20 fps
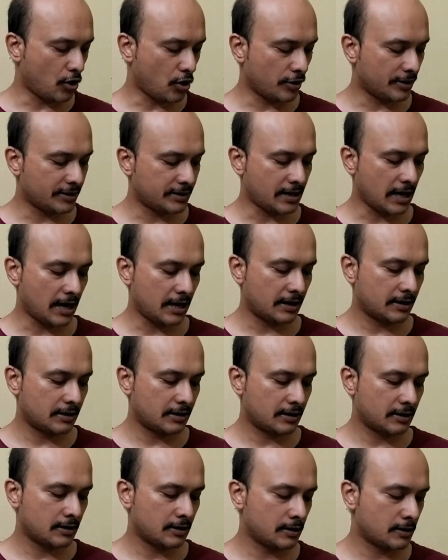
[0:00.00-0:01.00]
how long
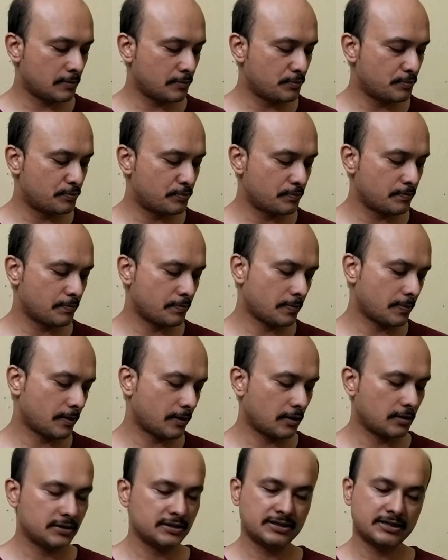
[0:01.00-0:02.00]

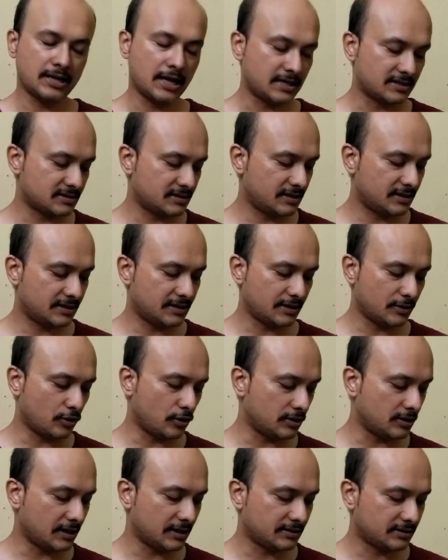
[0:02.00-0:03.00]
it
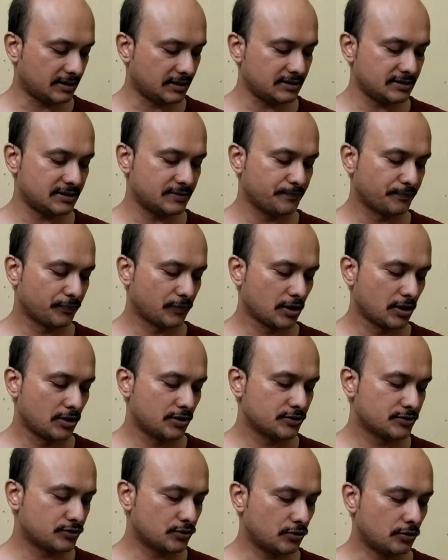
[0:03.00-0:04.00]
lasted and all that things.
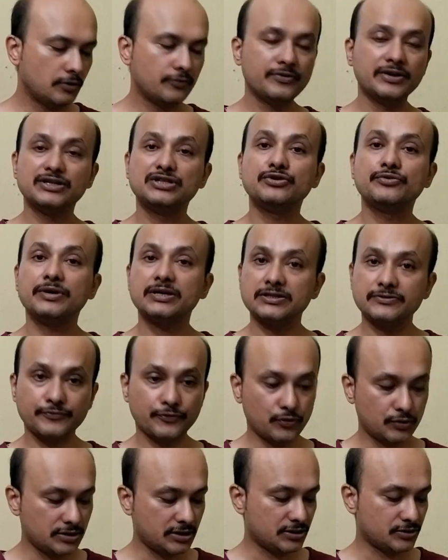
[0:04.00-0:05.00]
So when she
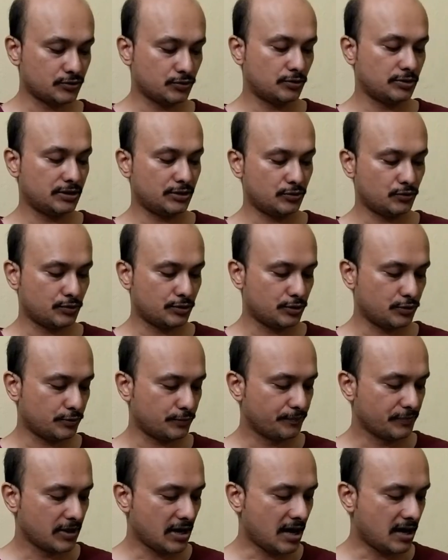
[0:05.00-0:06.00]
was 4 years old in
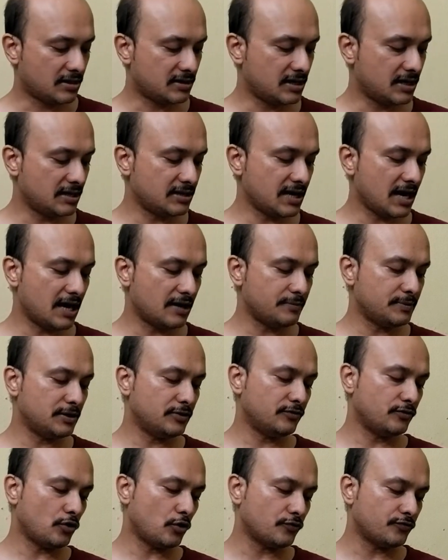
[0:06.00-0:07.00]
Ohio. And then they
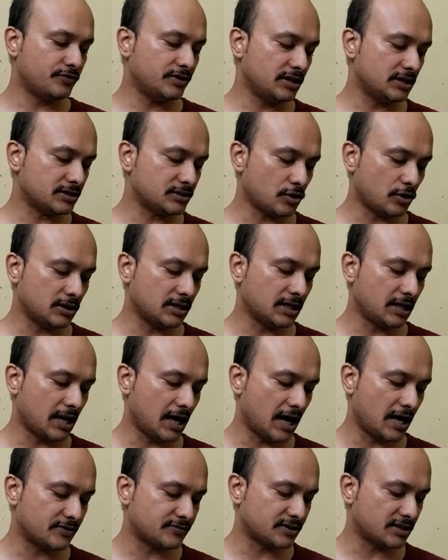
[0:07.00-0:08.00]
had been on Venus
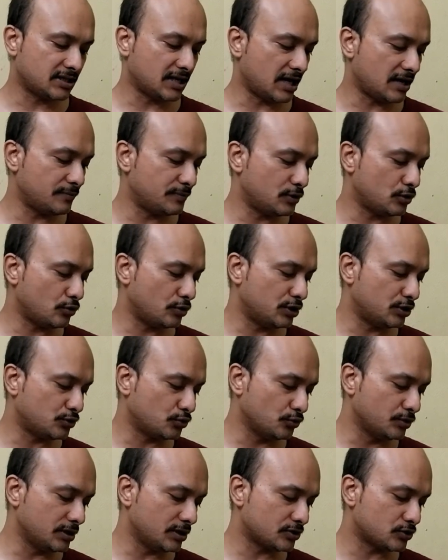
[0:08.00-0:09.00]
all their lives, and they had
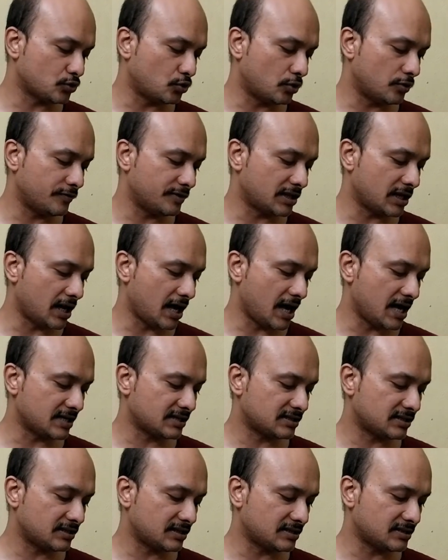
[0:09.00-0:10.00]
been only 2 years old when
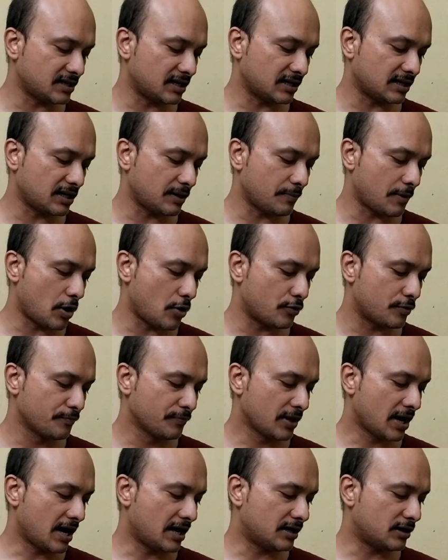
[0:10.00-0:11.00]
the last of the sun came
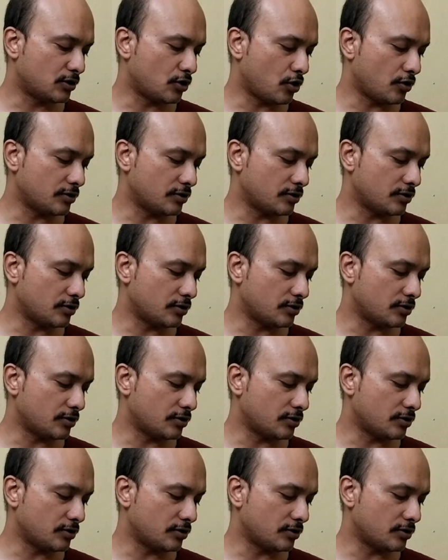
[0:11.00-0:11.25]
out,